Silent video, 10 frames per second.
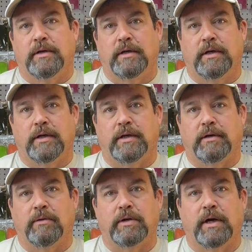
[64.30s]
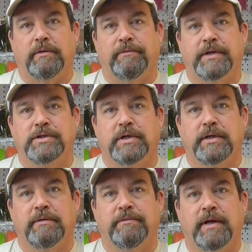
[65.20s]
or caught a fish on
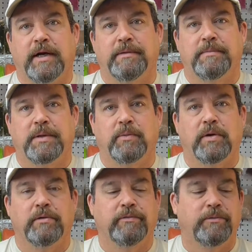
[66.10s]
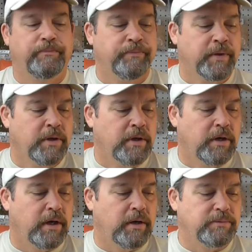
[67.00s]
that fly. That'd be wonderful.
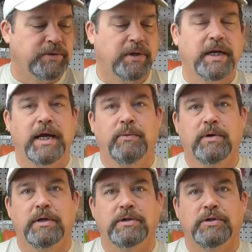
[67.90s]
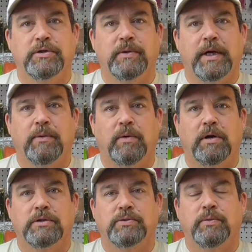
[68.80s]
So today we're going to do a
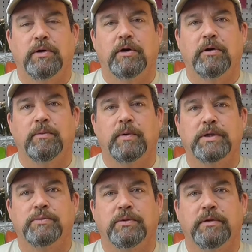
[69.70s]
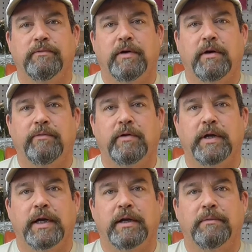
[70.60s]
waltz worm, which will involve
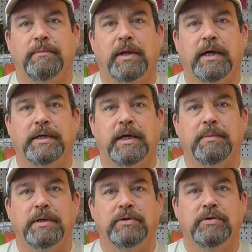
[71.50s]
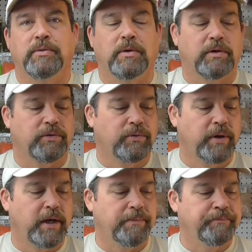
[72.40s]
learning how to apply dubbing to our
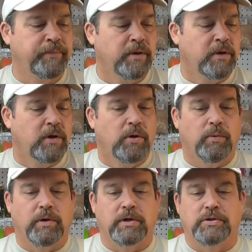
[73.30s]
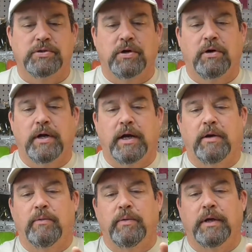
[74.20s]
thread. We're going to start
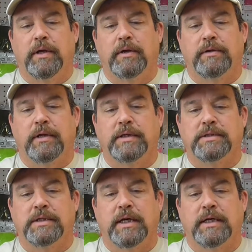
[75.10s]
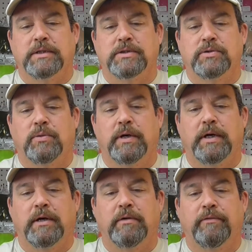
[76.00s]
out with a size
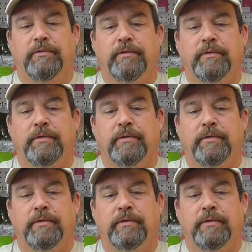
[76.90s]
12